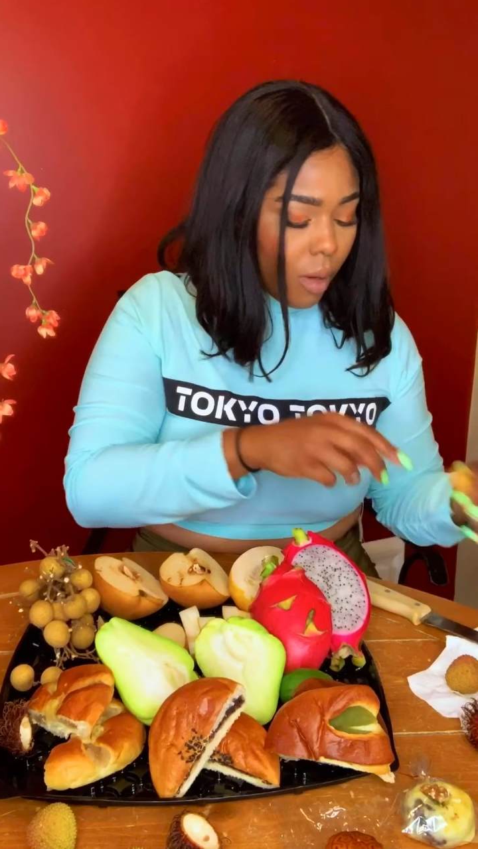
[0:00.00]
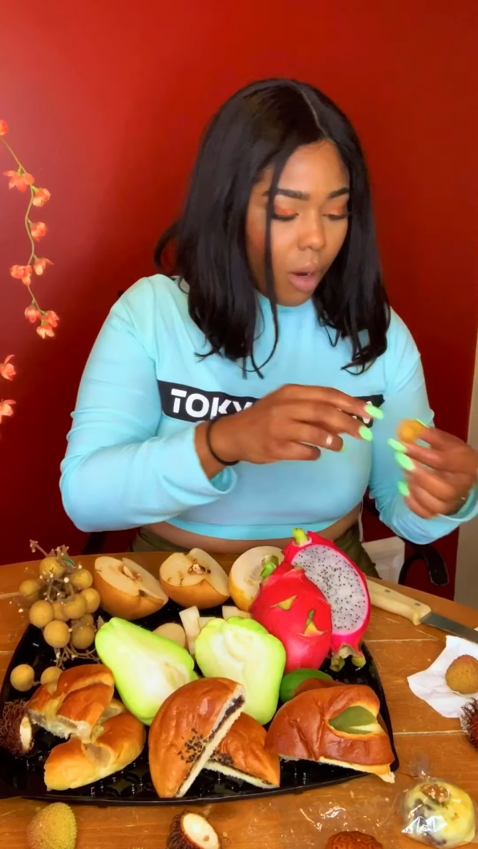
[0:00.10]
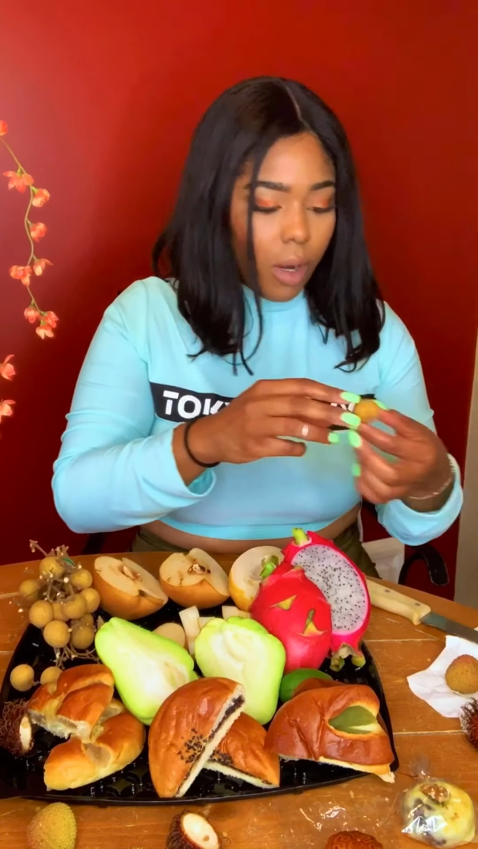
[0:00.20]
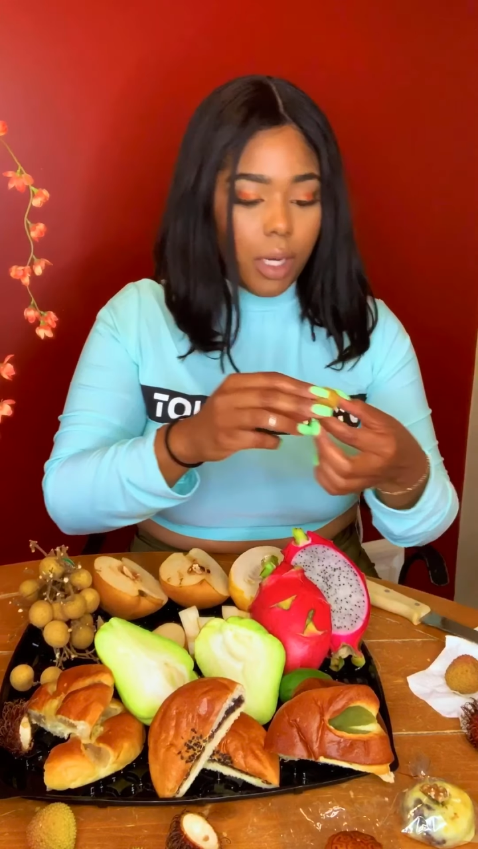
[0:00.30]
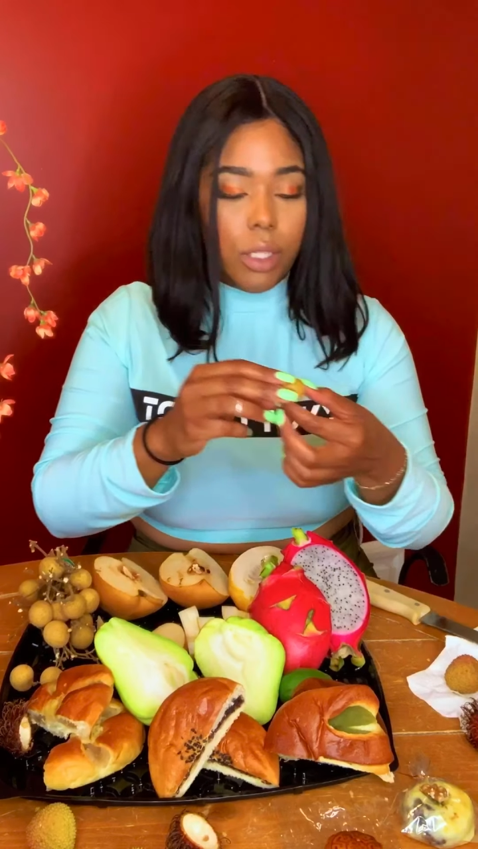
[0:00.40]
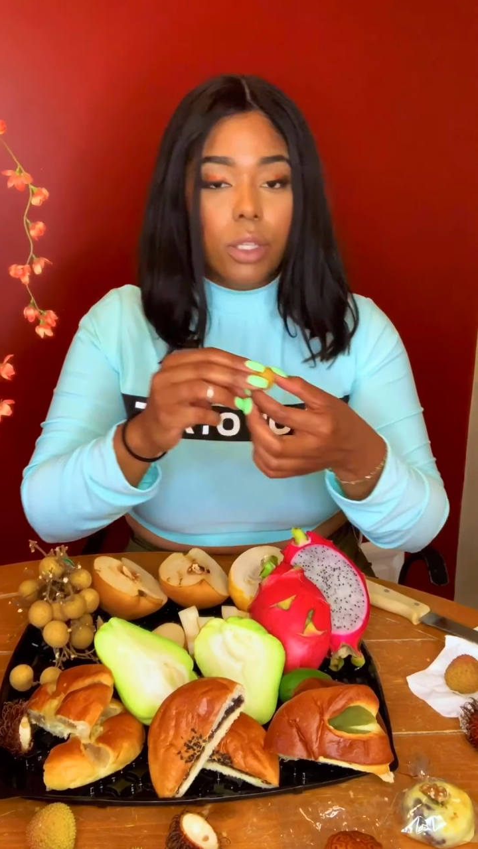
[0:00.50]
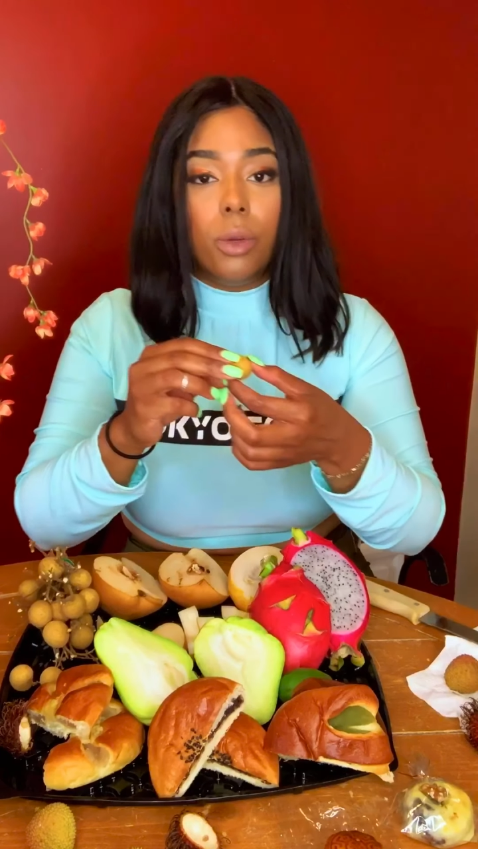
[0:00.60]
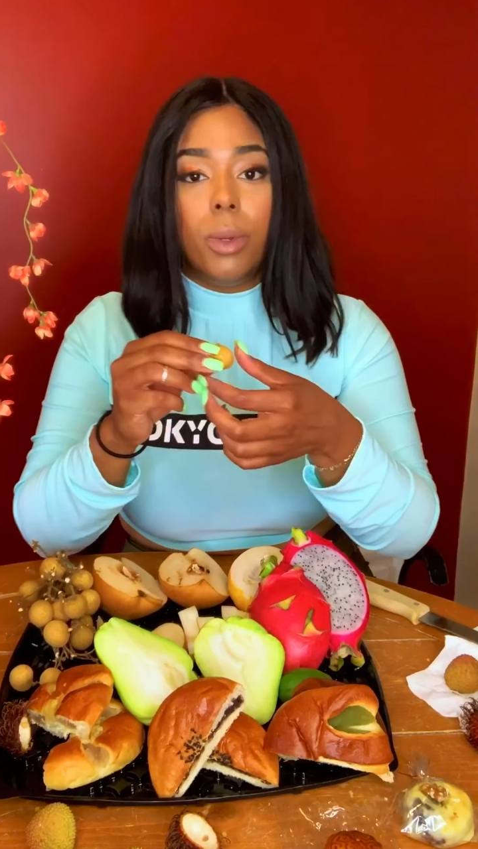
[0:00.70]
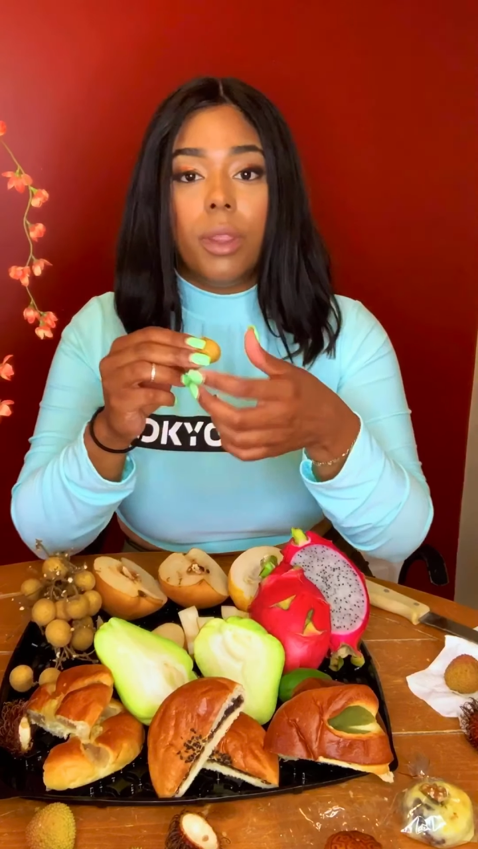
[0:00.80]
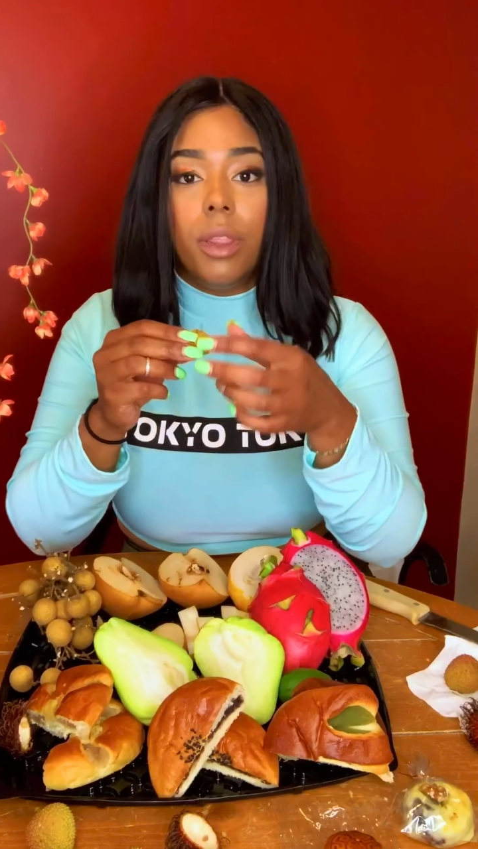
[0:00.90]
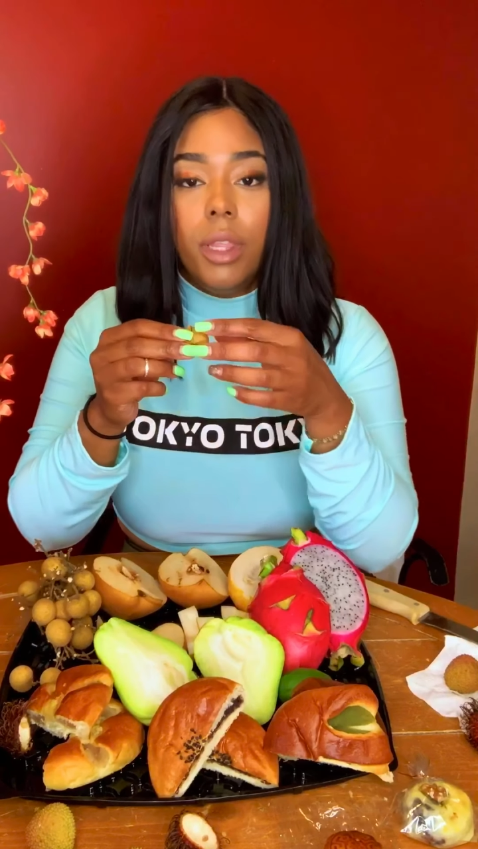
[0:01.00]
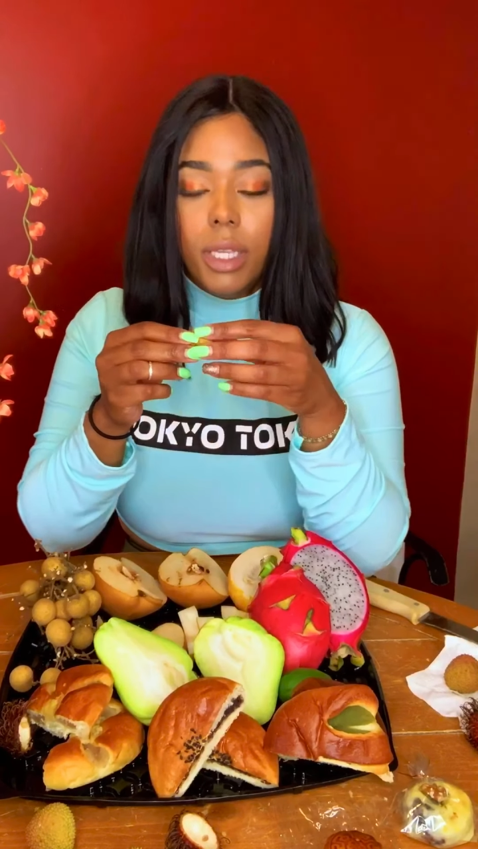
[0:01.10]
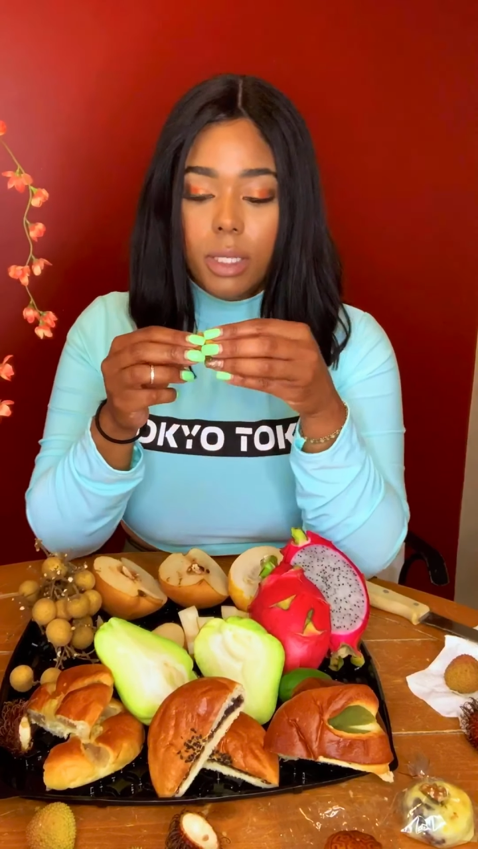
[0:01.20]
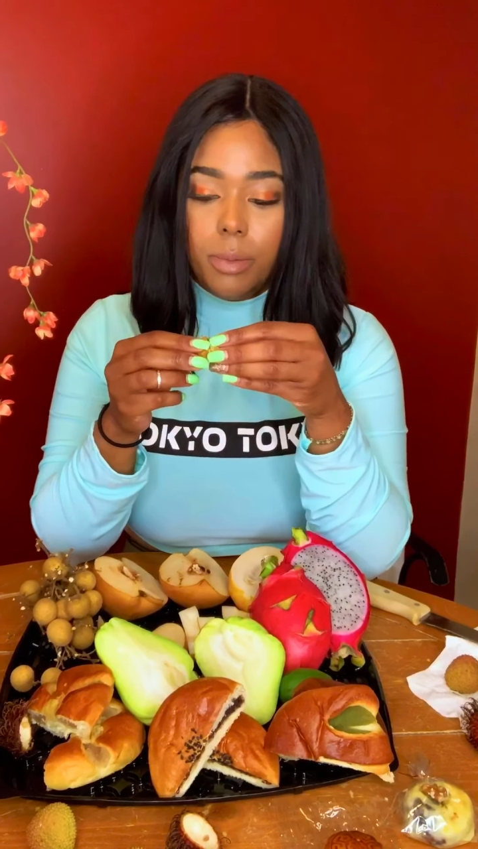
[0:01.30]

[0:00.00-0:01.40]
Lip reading: All right, so with this